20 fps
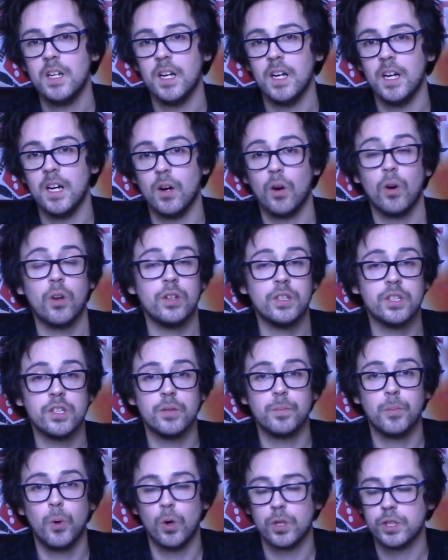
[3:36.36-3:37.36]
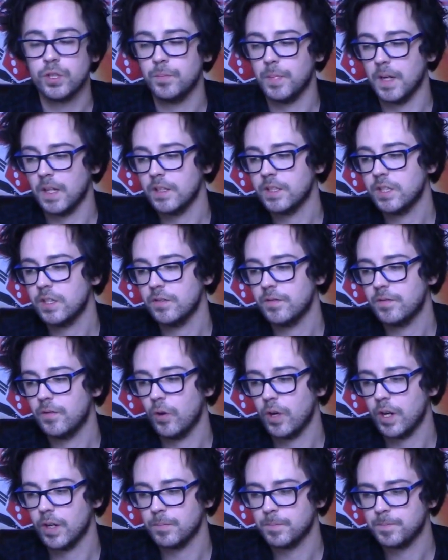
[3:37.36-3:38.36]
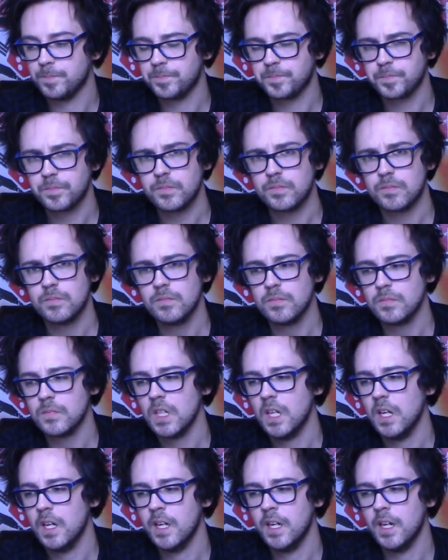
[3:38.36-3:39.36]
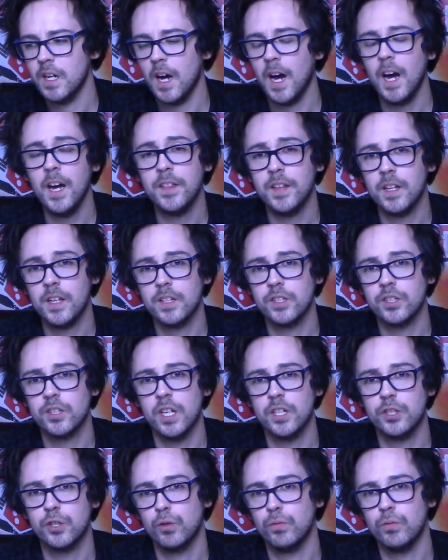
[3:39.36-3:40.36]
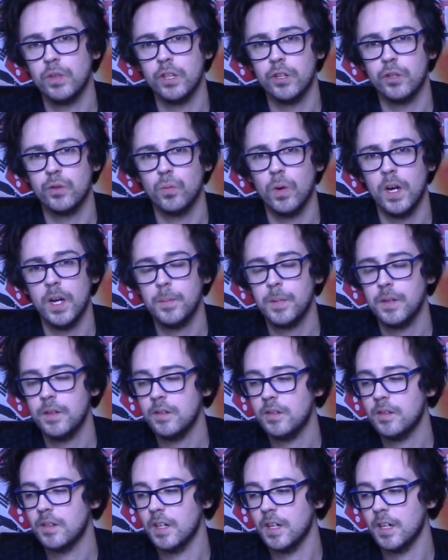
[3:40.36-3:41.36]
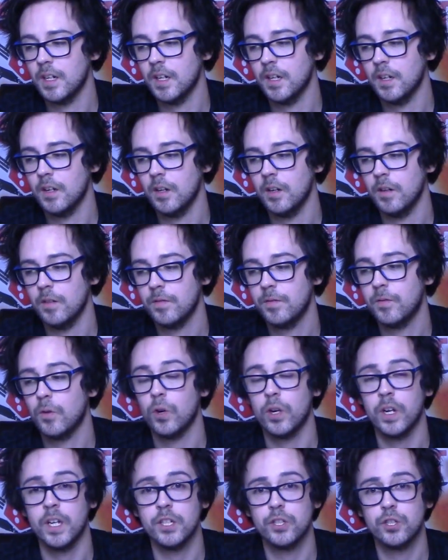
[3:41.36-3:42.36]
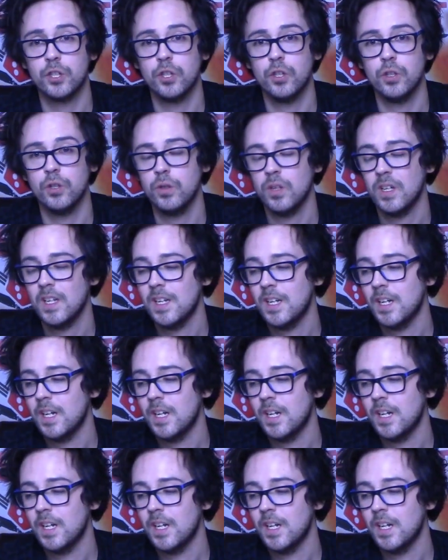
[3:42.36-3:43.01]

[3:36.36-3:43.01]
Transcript: or at least the possibility for it. I think that's actually a really good weapon for an HQ.